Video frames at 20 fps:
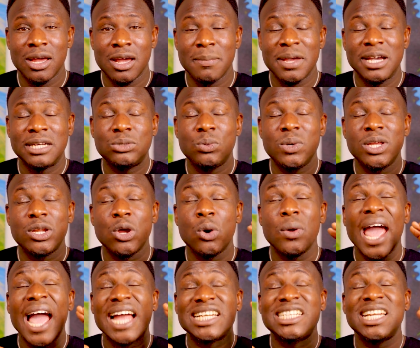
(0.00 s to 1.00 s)
because we don't
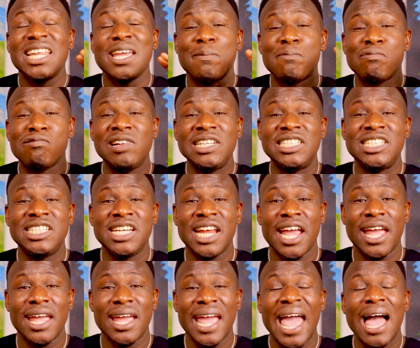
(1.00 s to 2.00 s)
actually
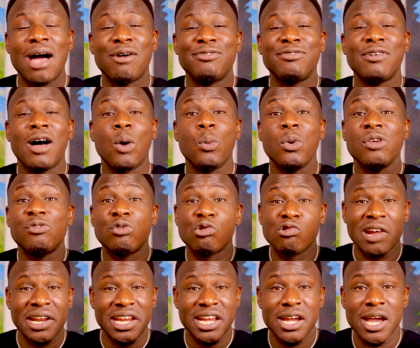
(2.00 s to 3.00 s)
appreciate how far we've
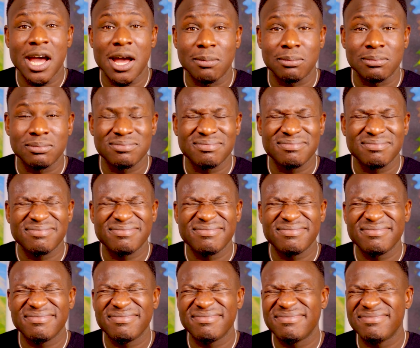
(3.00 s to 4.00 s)
already come.
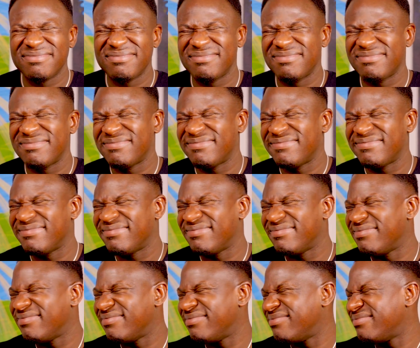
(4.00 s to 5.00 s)

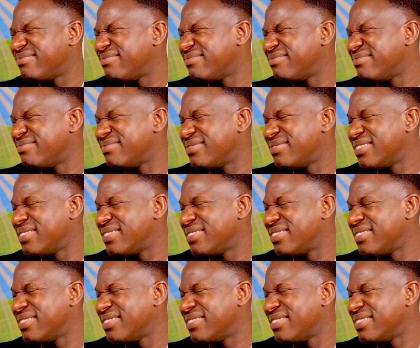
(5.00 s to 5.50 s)
Mm.